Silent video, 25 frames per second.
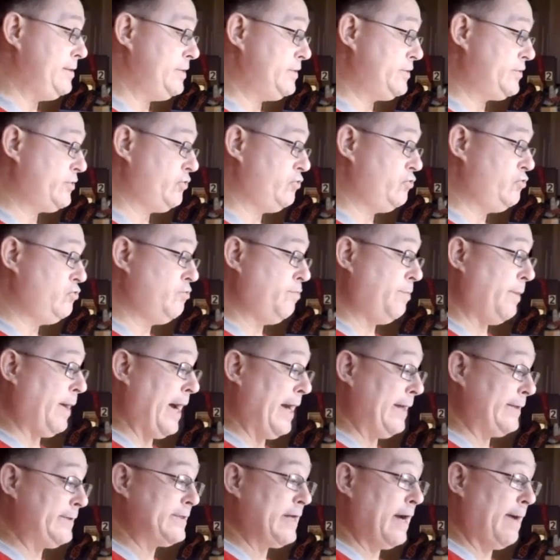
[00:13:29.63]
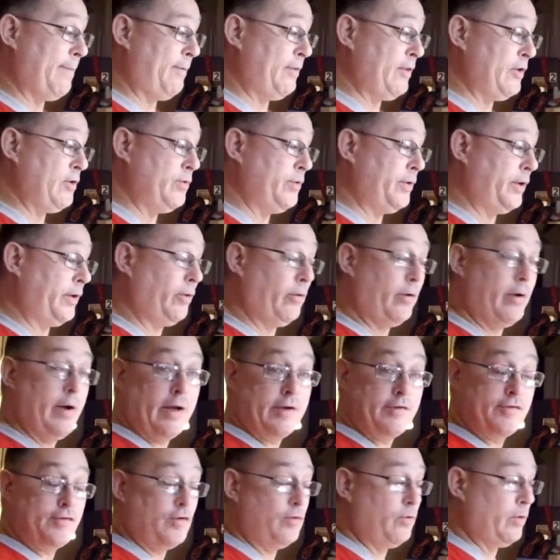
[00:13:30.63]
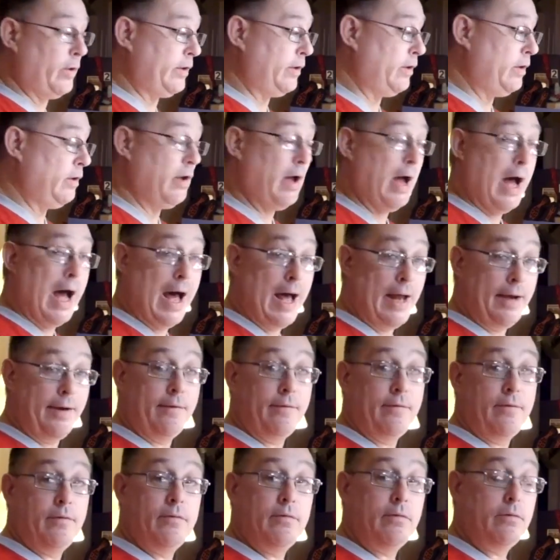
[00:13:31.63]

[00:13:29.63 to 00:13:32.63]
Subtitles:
Zoom on top of the unit or next to it on